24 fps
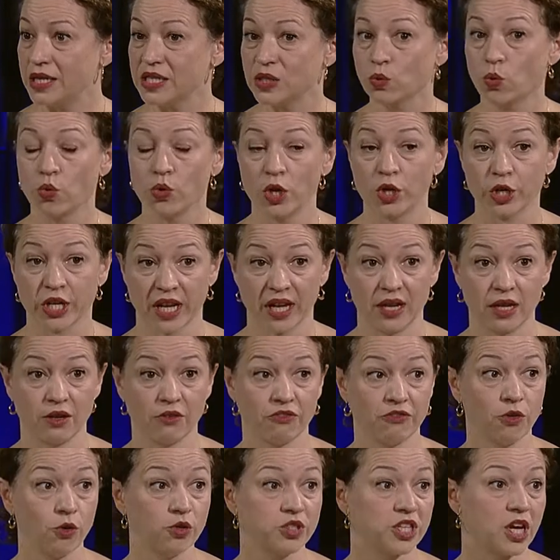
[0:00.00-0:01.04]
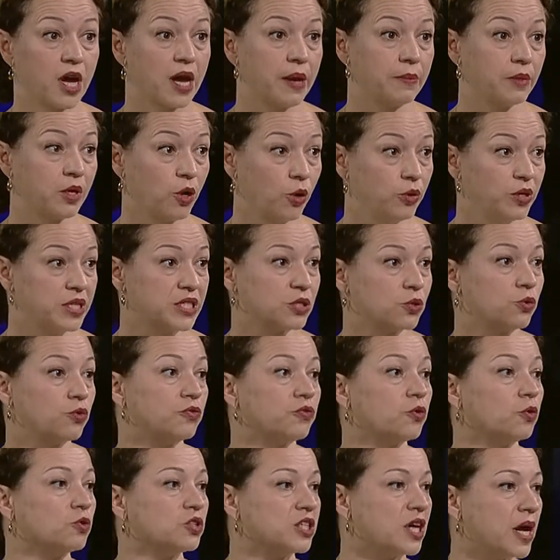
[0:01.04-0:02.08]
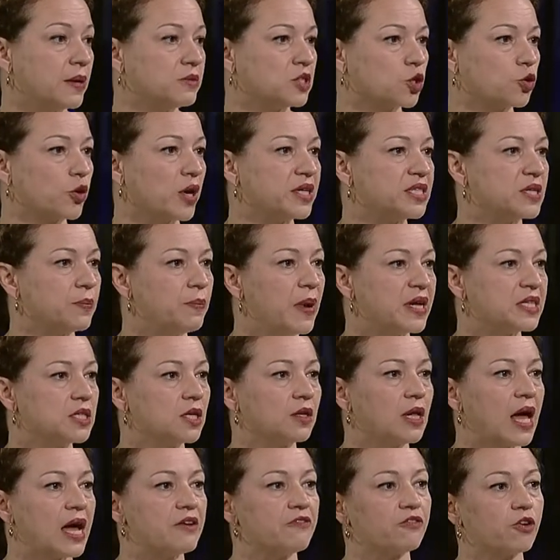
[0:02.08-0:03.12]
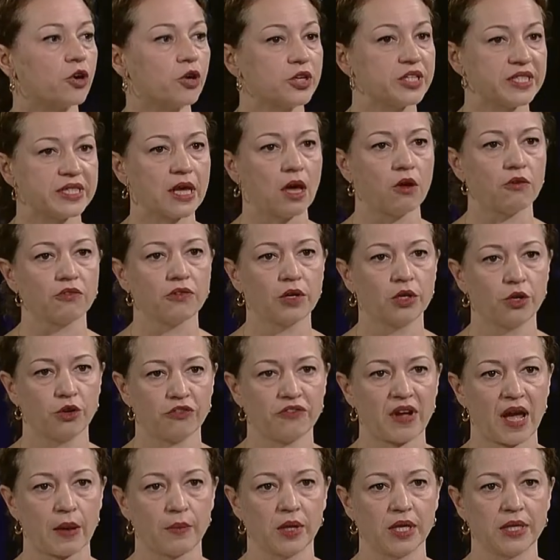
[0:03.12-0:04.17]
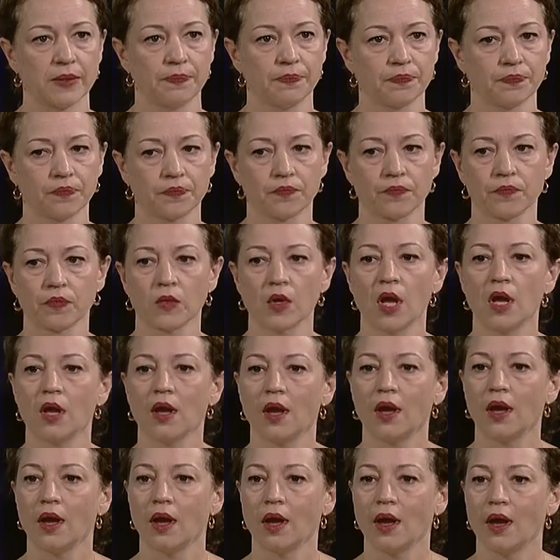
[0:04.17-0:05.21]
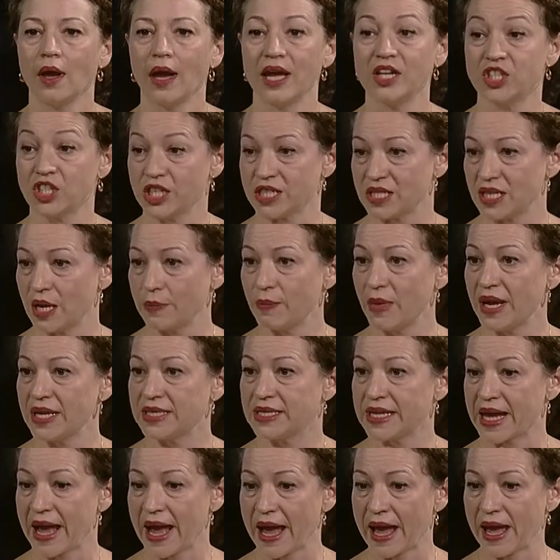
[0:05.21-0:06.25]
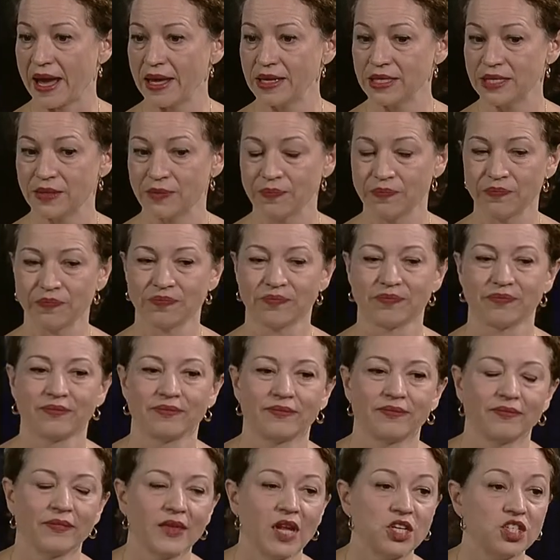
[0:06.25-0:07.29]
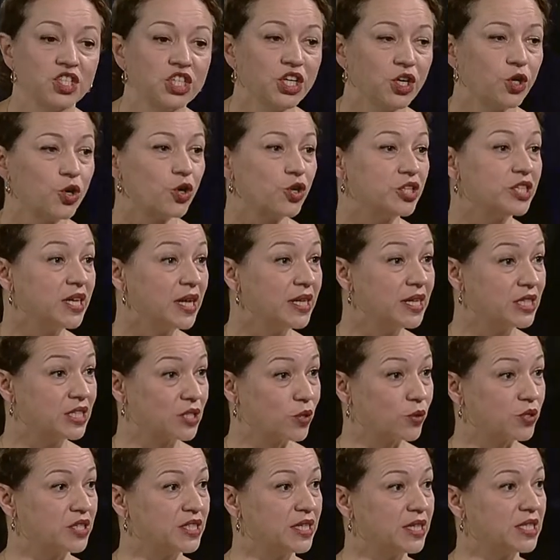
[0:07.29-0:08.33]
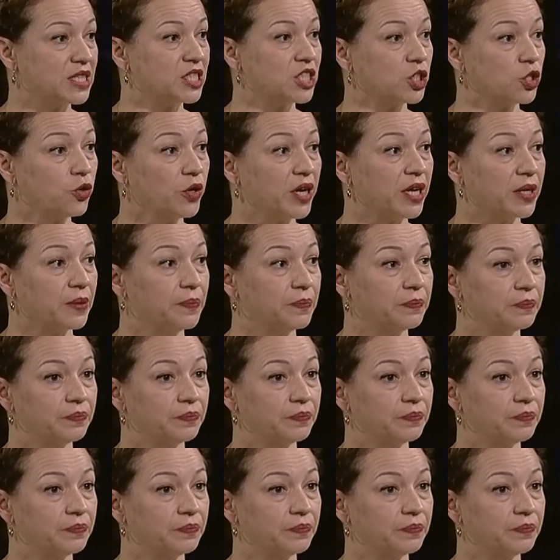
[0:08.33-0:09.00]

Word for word: is working full time, going to school full time to create a better life for herself and her family. And just like my dad, she earned an associate's degree.